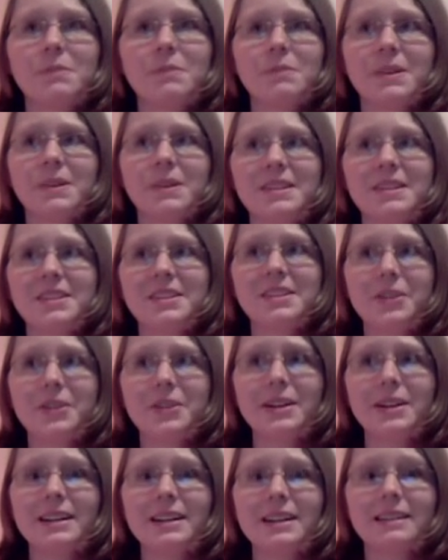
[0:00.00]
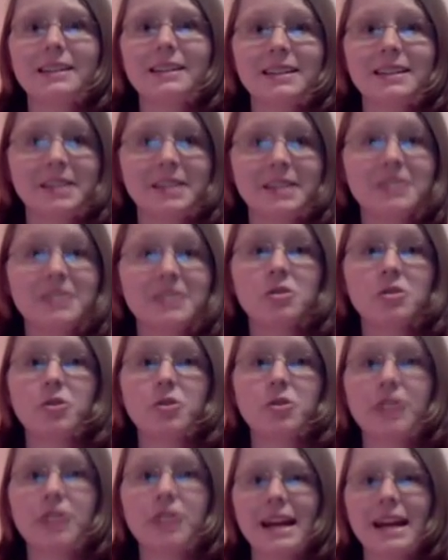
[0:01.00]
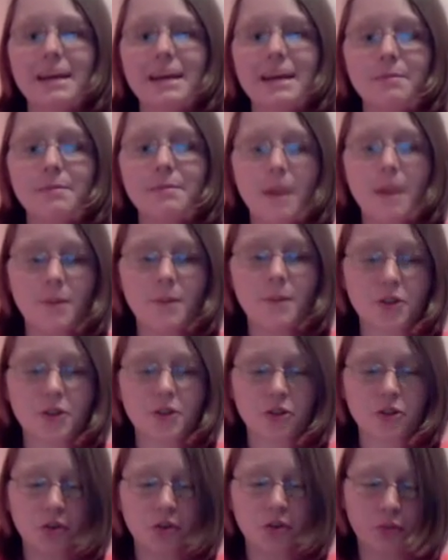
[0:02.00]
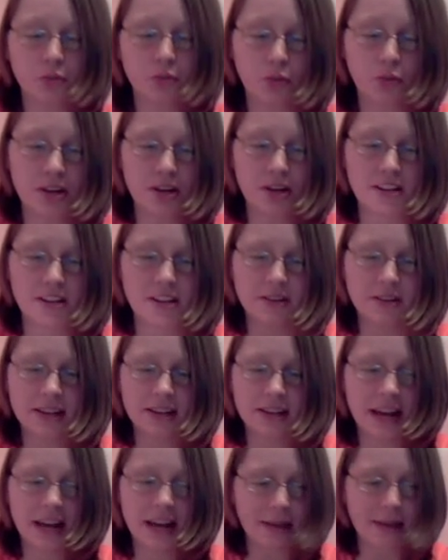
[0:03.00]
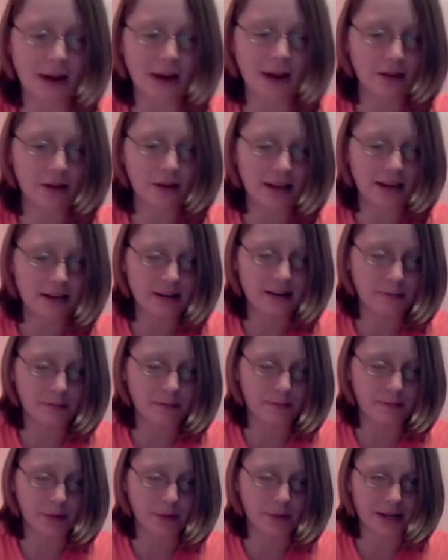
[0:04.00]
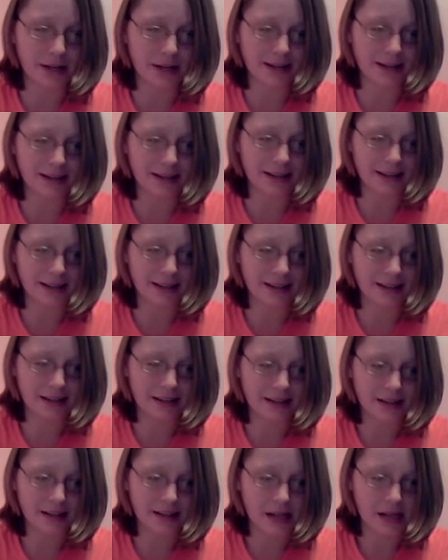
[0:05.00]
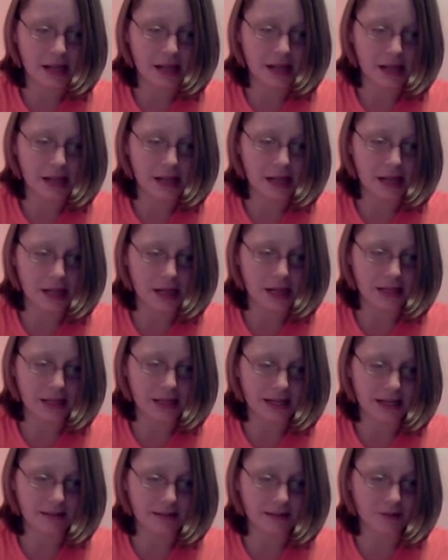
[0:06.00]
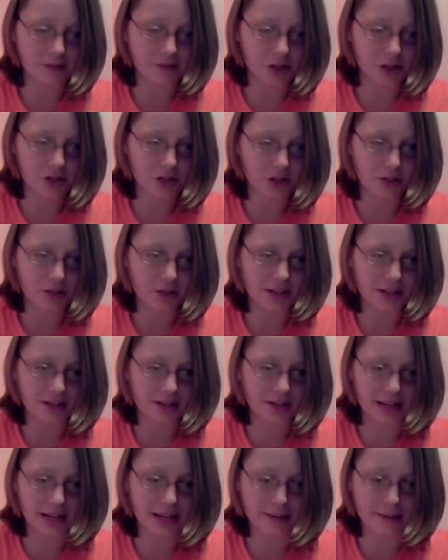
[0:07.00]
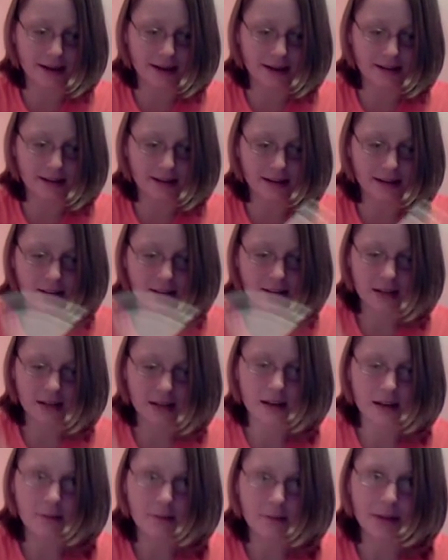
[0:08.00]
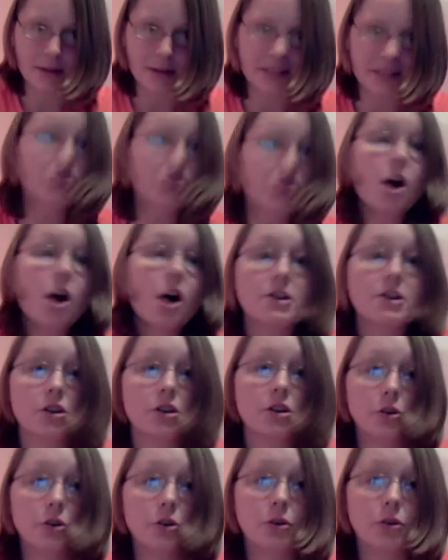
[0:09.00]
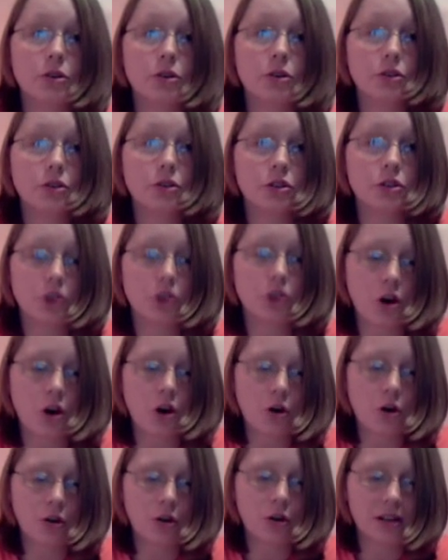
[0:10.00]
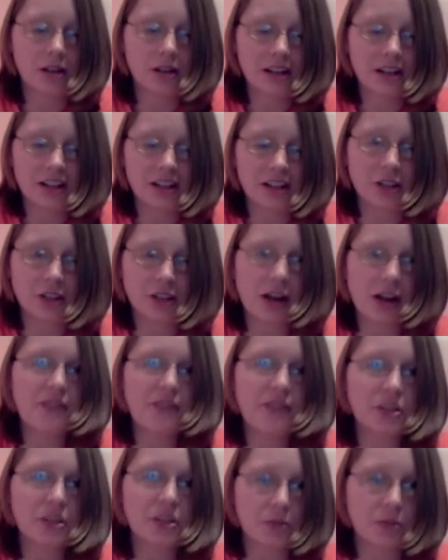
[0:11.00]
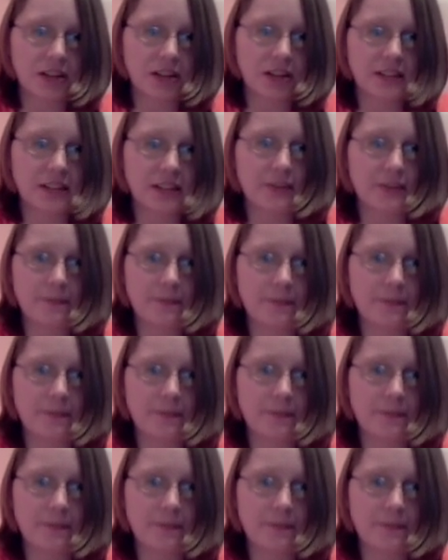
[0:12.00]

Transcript: Considering this is an older game, I'm not sure what year it came out in, but yeah, not sure what year it came out in, but it's not new. So the graphics were nice.